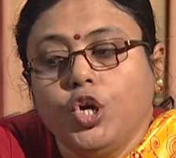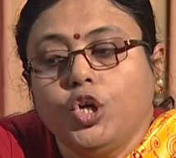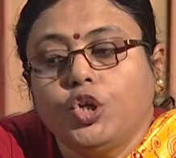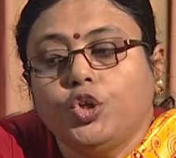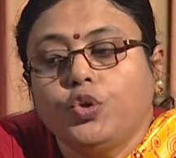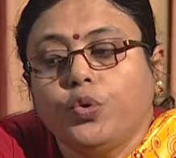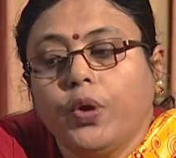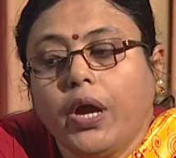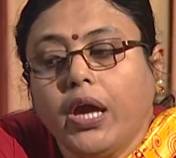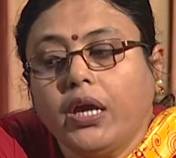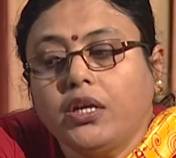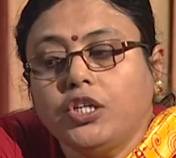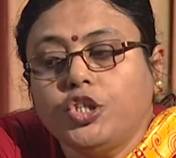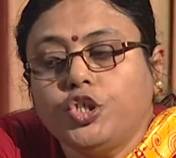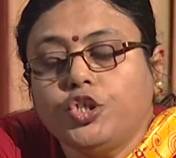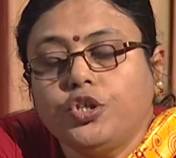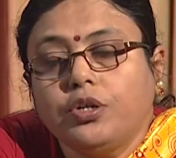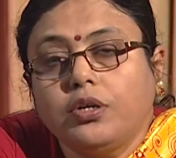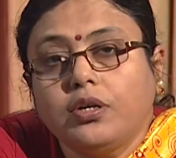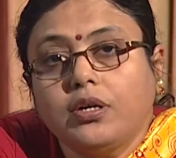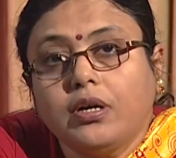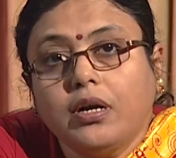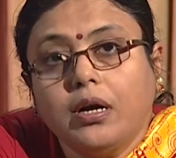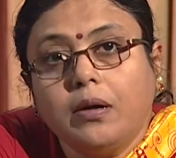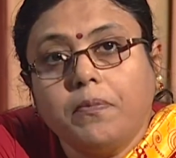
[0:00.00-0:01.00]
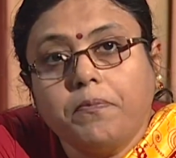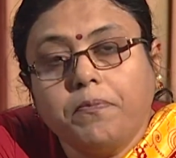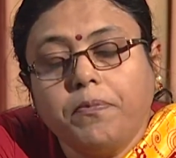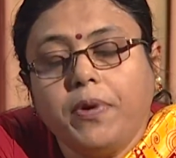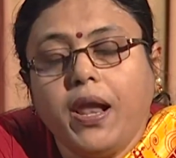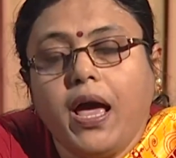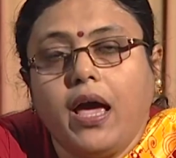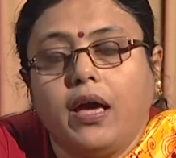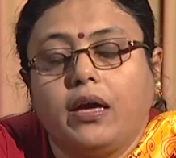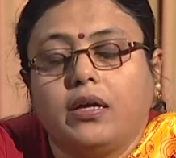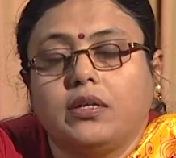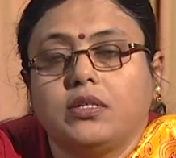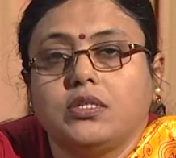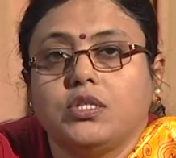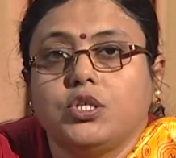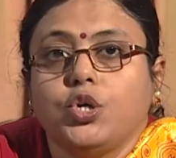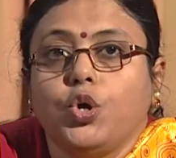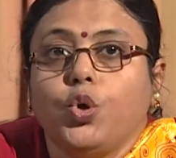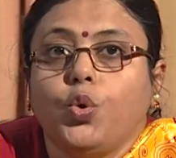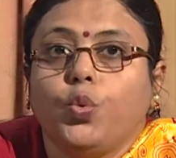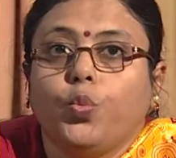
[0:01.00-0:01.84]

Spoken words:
to ensure compliance